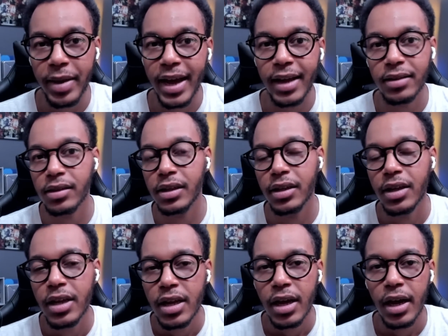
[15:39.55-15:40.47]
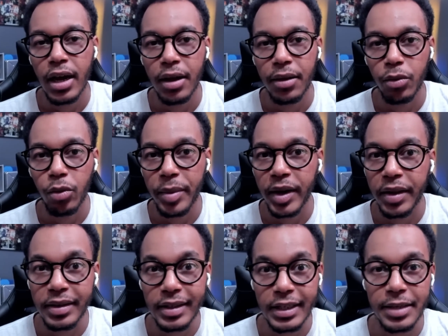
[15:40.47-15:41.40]
as the uh, the woman on
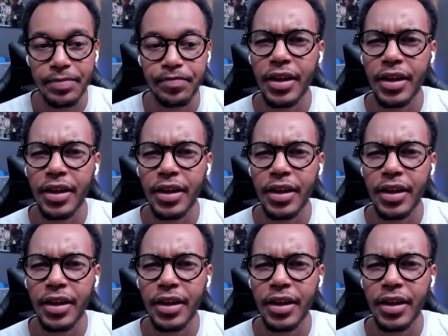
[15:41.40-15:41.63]
the team.